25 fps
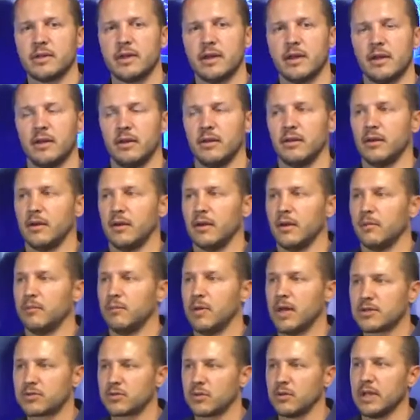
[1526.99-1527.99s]
the
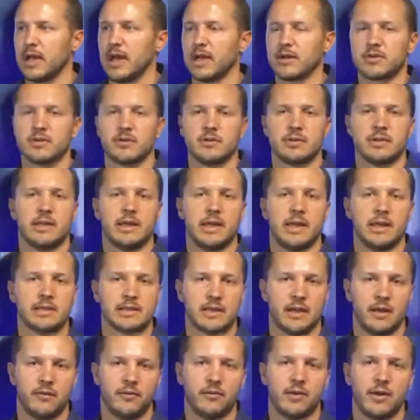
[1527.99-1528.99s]
muscle relaxers, the
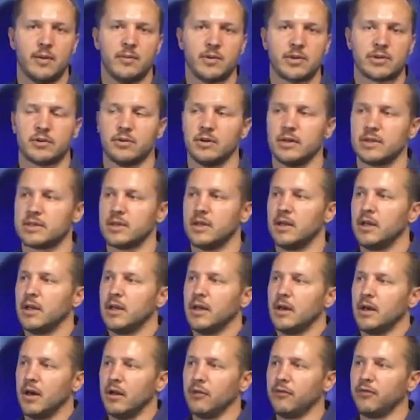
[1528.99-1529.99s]
anti-inflammatories,
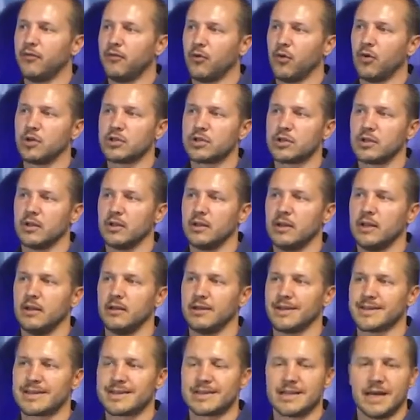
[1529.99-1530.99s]
unfortunately,
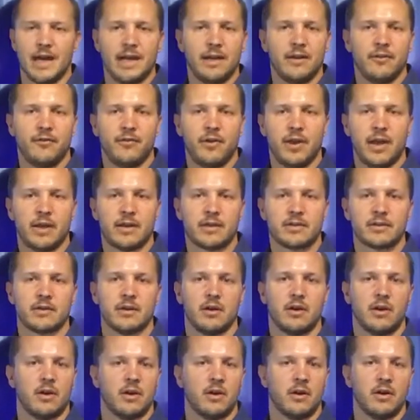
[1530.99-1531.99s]
the side effects
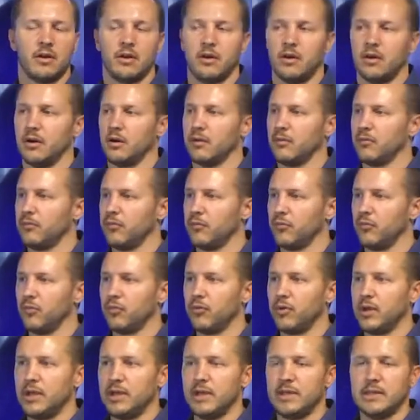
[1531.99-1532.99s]
are
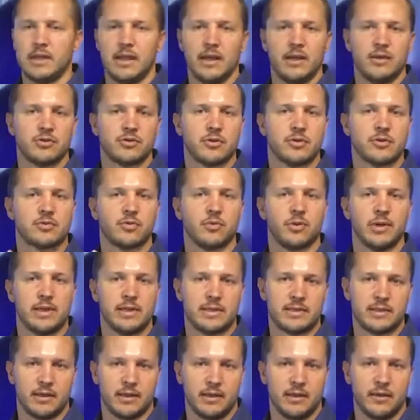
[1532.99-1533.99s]
really dangerous, really
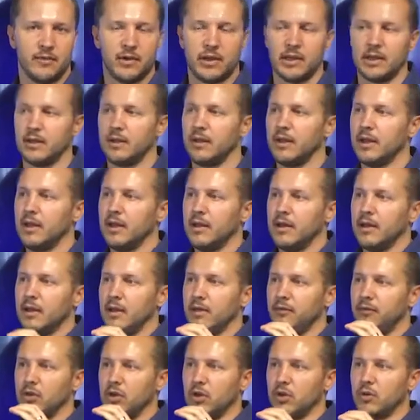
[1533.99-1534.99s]
significant.
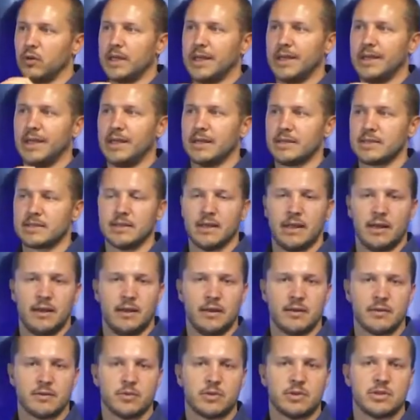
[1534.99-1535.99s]
If you know what an NSAID
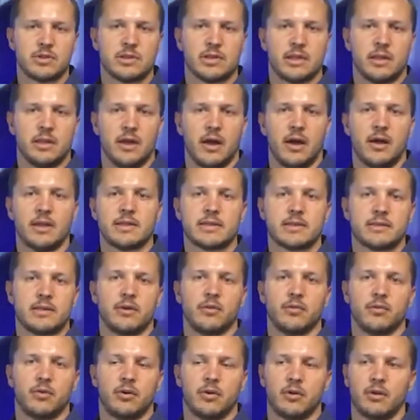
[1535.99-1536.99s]
is, which is a
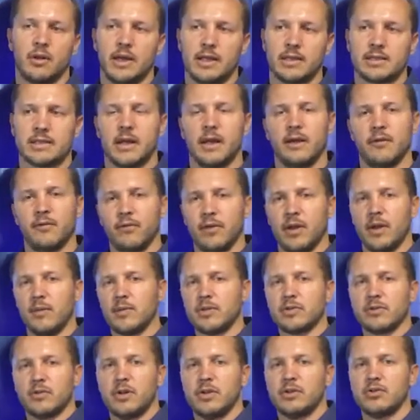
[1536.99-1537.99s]
non-steroidal
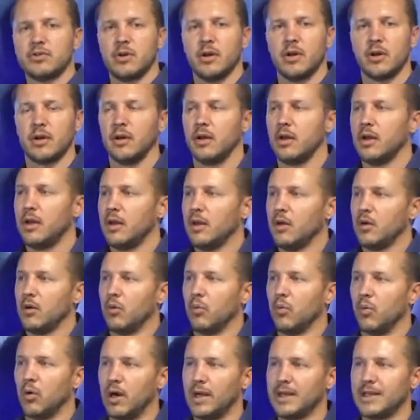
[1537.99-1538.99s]
anti-inflammatory drug,
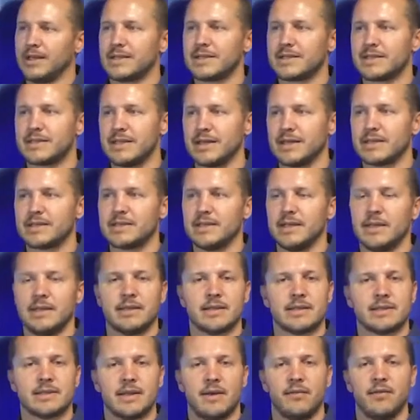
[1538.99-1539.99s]
16
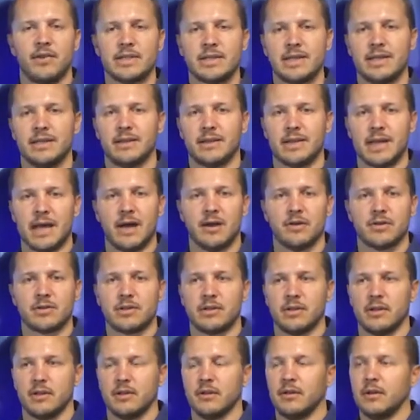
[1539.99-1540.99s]
to
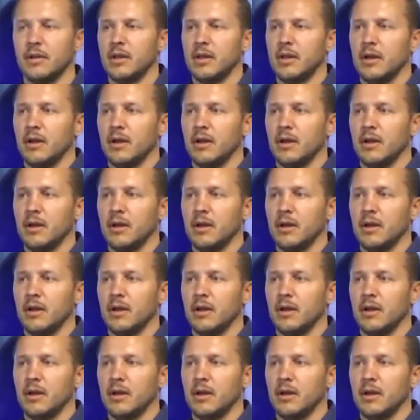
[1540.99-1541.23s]
17,000